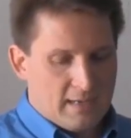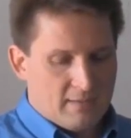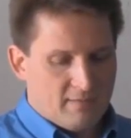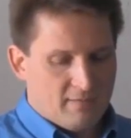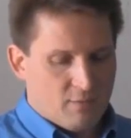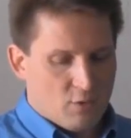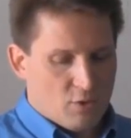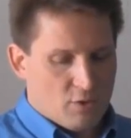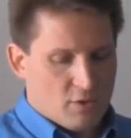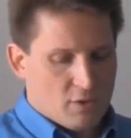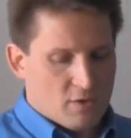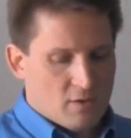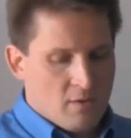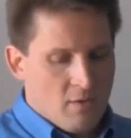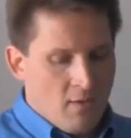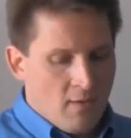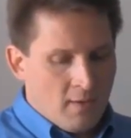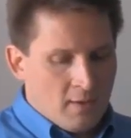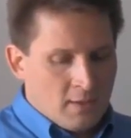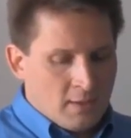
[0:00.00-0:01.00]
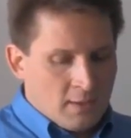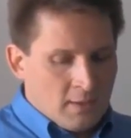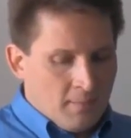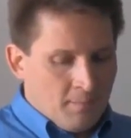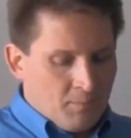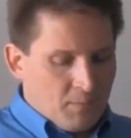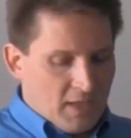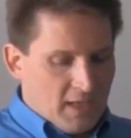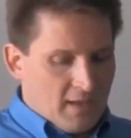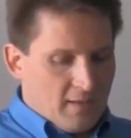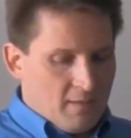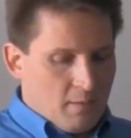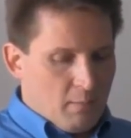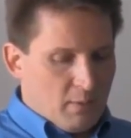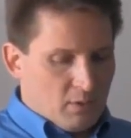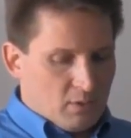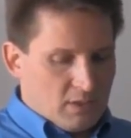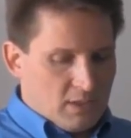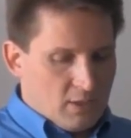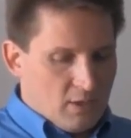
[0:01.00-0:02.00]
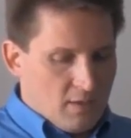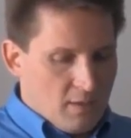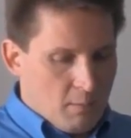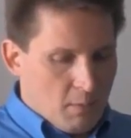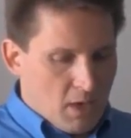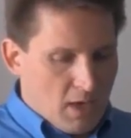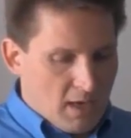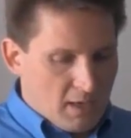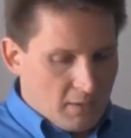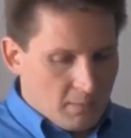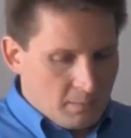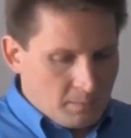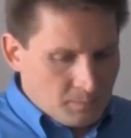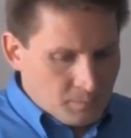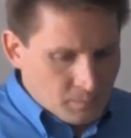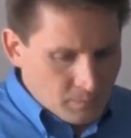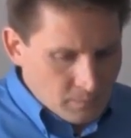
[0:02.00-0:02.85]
further. And the building on the bottom,